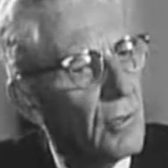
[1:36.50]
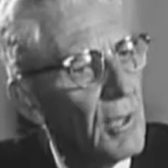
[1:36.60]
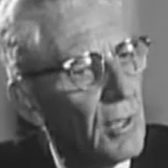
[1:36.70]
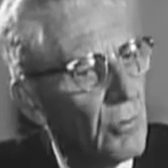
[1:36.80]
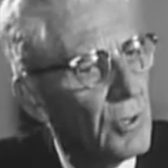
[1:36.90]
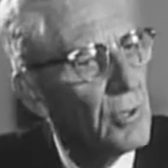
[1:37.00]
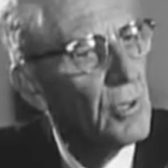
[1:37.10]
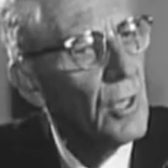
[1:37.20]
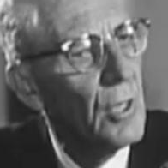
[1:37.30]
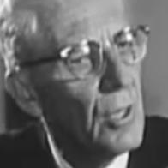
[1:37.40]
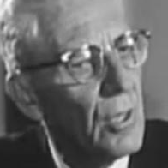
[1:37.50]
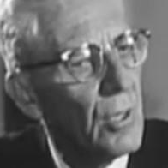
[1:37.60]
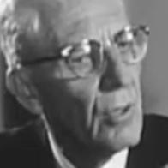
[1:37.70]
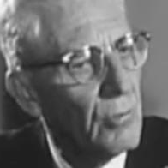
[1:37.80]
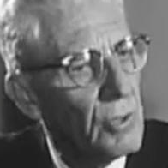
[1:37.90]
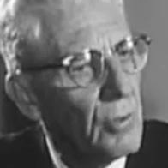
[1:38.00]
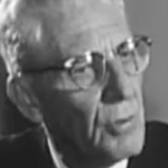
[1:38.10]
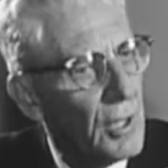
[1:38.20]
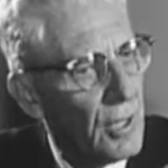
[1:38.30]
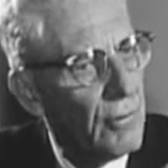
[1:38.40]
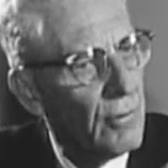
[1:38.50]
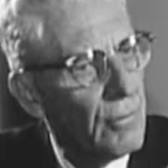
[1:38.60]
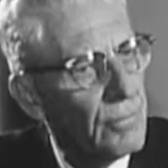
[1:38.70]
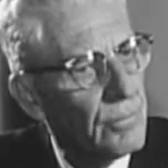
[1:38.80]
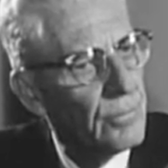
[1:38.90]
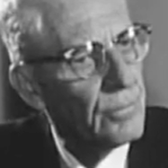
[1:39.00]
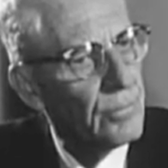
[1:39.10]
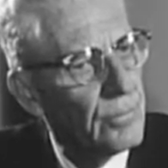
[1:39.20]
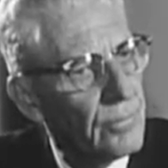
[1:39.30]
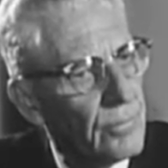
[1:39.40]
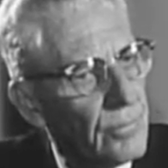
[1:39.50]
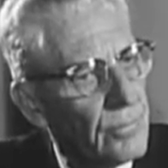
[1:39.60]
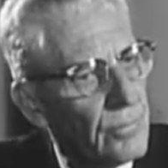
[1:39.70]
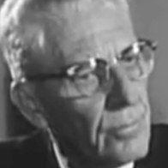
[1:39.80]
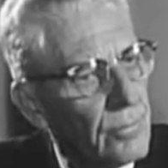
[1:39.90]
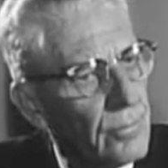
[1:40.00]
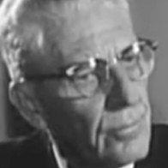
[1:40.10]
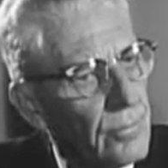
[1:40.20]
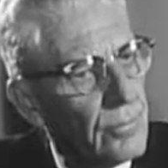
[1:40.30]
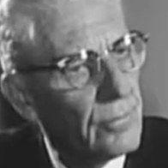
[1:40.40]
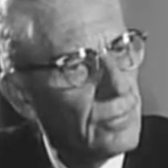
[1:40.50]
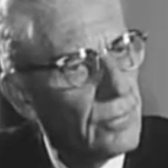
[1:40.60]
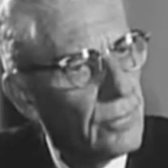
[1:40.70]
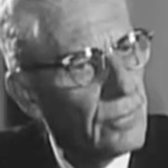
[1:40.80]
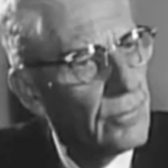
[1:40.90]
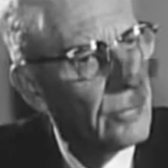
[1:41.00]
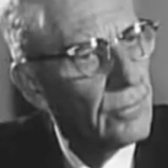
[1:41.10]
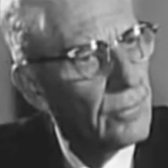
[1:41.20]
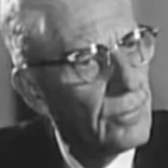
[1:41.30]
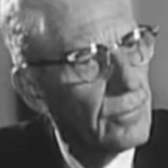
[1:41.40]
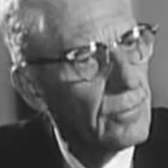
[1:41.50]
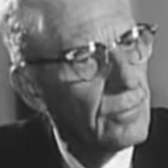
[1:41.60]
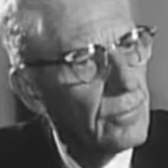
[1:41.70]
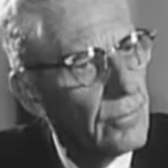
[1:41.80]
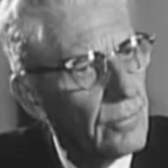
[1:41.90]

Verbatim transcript: and about which uh, we should be careful. Uh, you uh, don't think, as some do, that